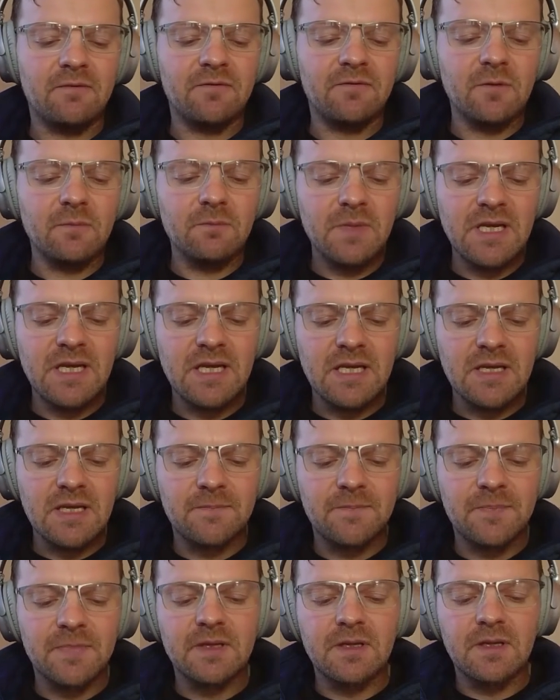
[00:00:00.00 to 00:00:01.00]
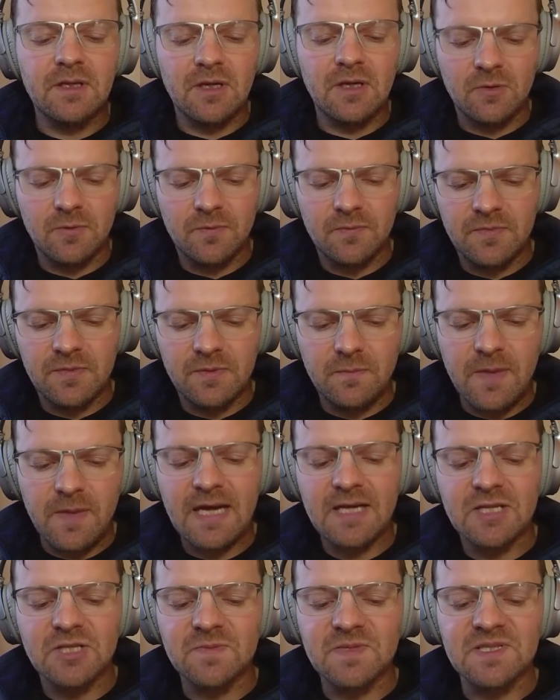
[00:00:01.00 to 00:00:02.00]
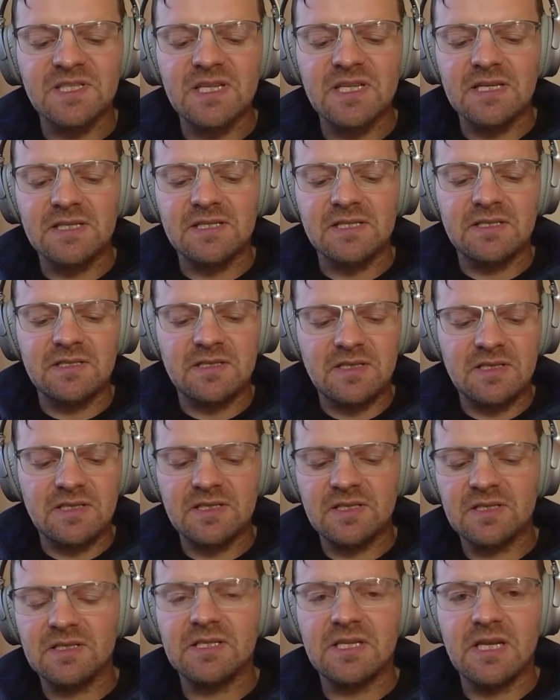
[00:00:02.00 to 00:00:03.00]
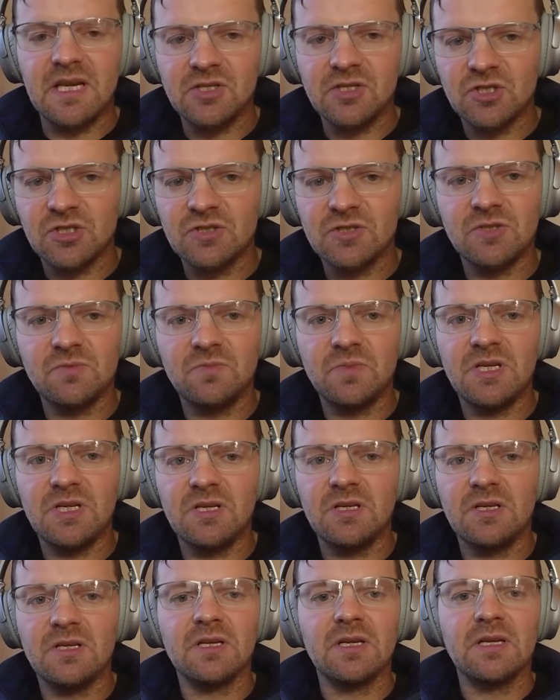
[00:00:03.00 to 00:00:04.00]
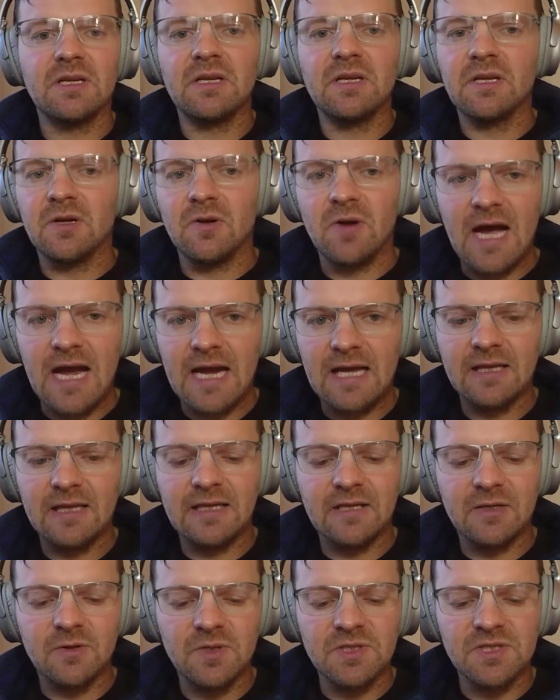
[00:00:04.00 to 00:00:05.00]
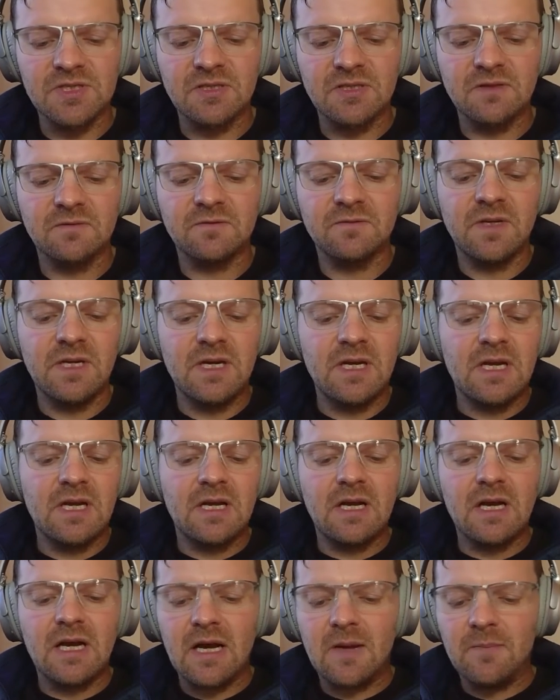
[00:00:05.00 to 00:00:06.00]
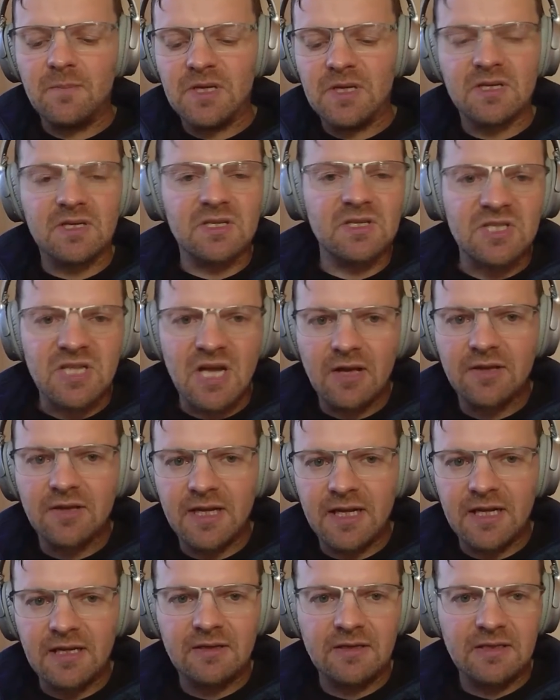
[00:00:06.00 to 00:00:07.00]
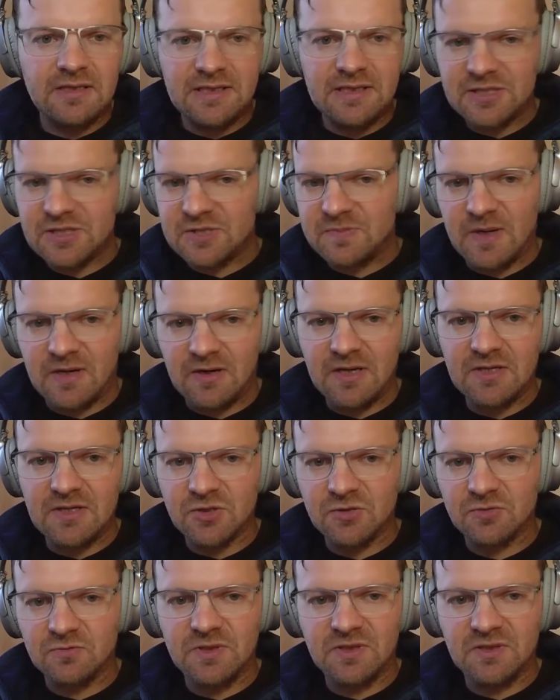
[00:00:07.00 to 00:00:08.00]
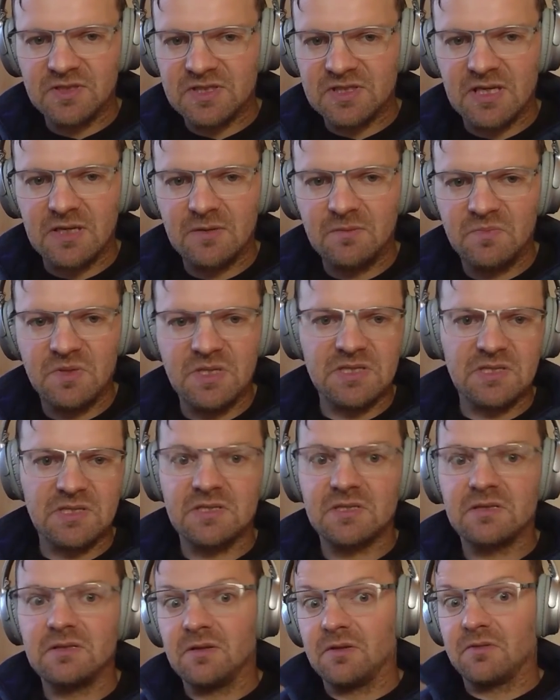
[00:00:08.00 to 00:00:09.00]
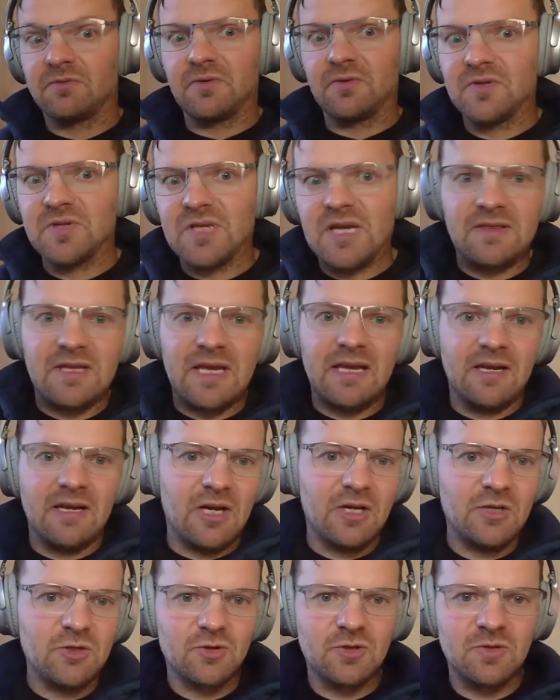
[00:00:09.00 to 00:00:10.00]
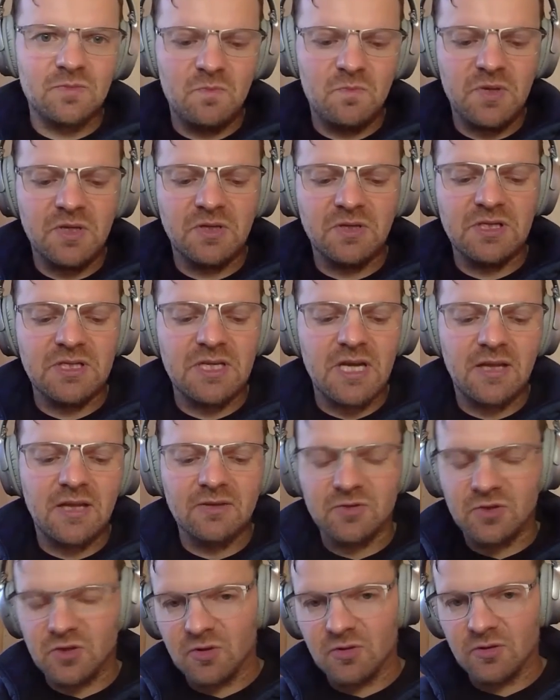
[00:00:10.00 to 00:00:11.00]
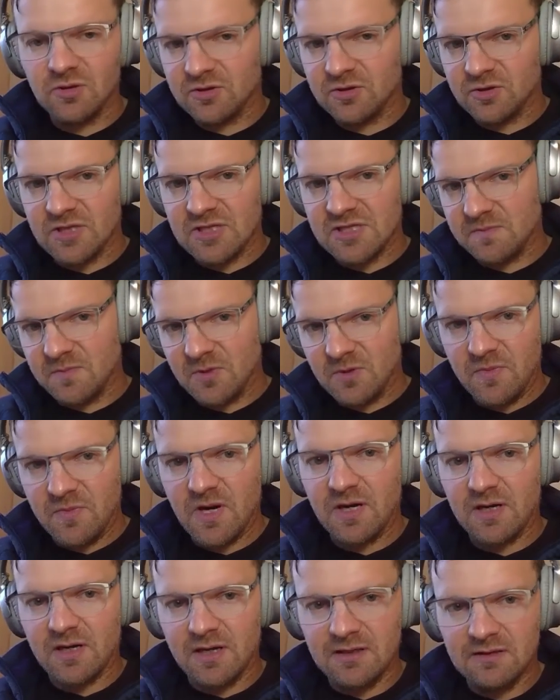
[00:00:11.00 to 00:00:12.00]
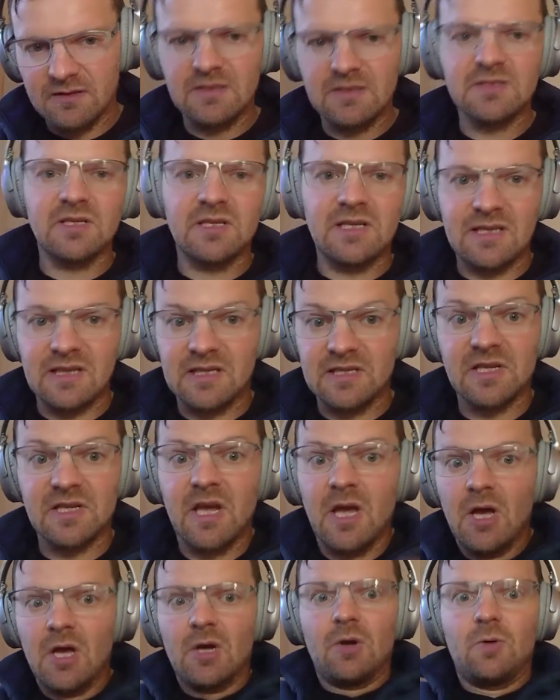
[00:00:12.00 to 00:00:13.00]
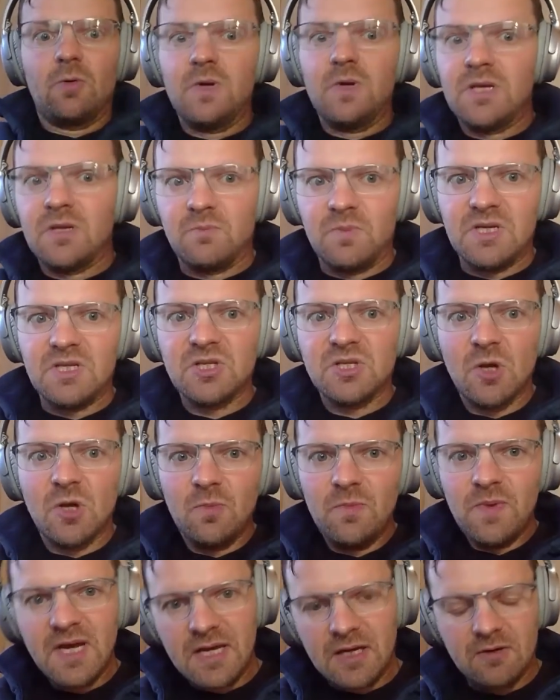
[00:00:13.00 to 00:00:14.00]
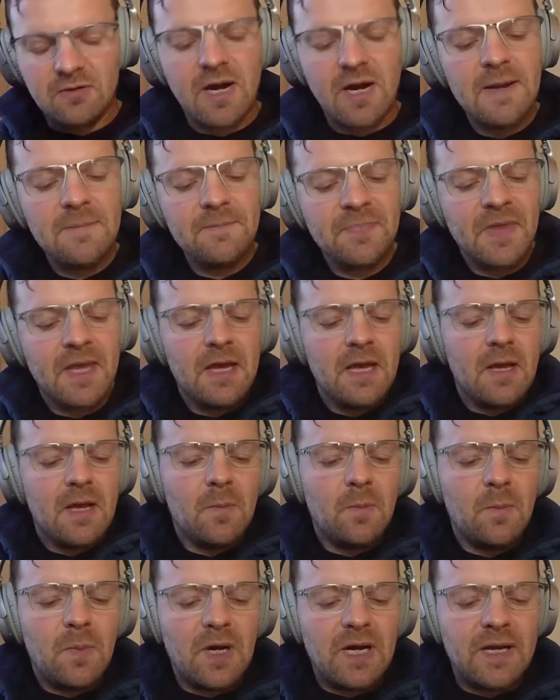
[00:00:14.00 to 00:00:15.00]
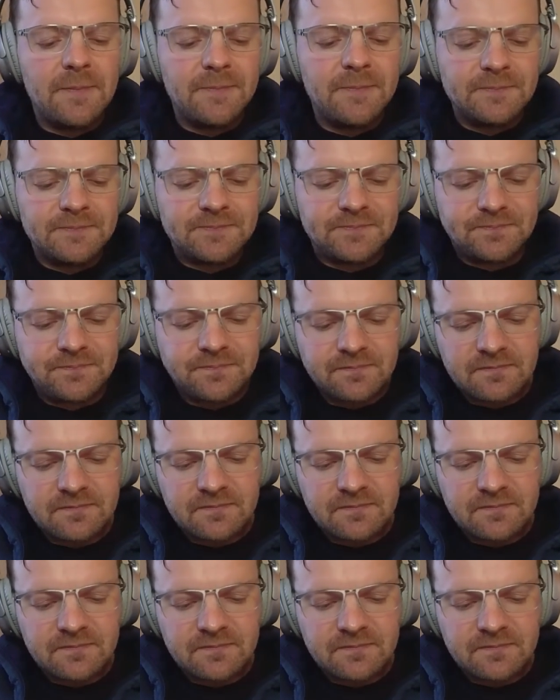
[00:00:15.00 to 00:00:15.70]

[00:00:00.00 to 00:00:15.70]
and for me you know management says it's this intention to be uh, you know highly acquisitive uh, be a consolidator in the experiential real estate business you know throws out that 100 billion dollar total addressable market it's like this we could be so big right but